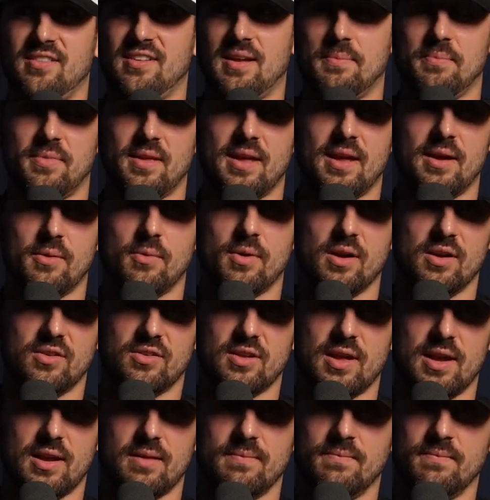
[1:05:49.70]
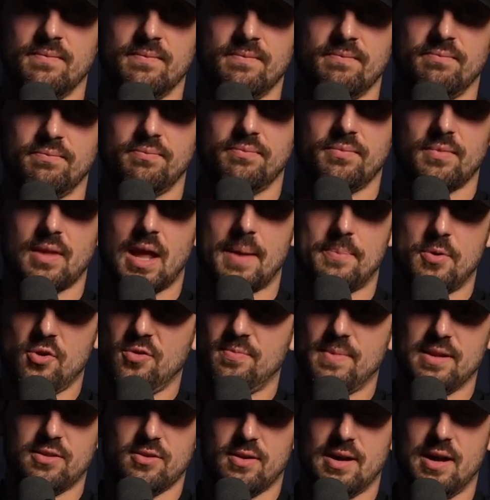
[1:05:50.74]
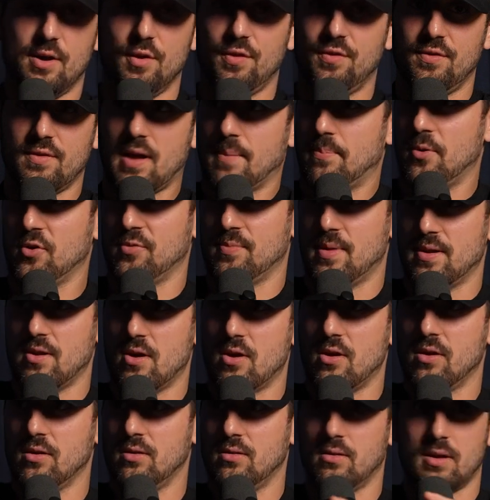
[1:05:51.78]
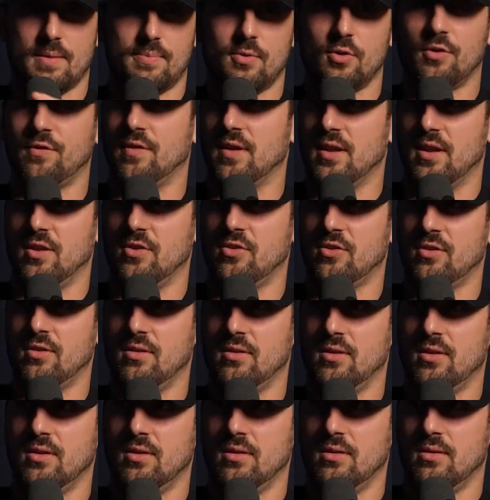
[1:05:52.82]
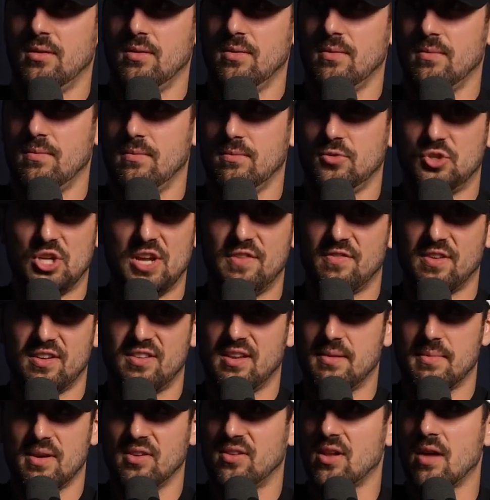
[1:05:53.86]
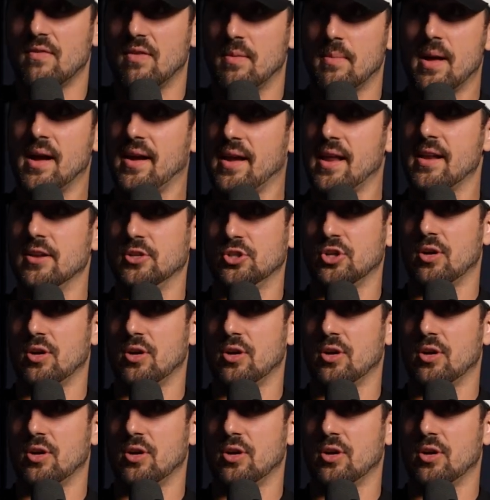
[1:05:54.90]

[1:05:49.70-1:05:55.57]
of the same thing, where it's like, I post mental health, I post my dog, I post fitness. Chief could see myself, I'm not getting